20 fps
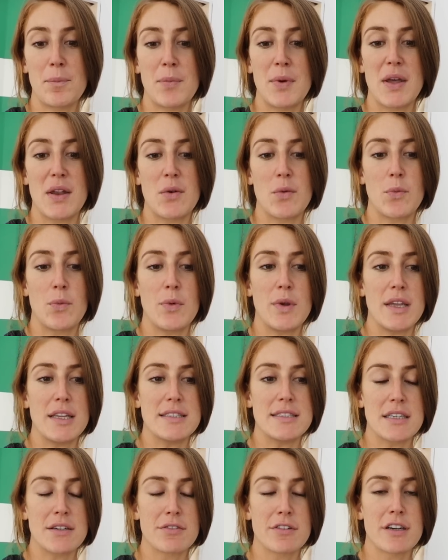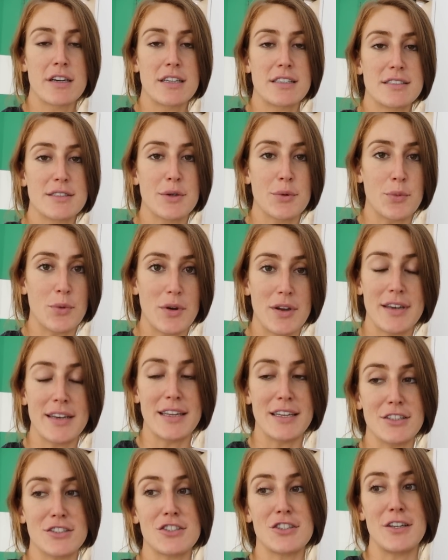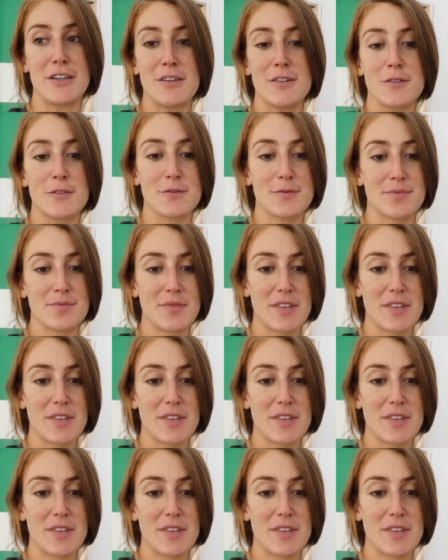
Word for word: but we did run into one issue.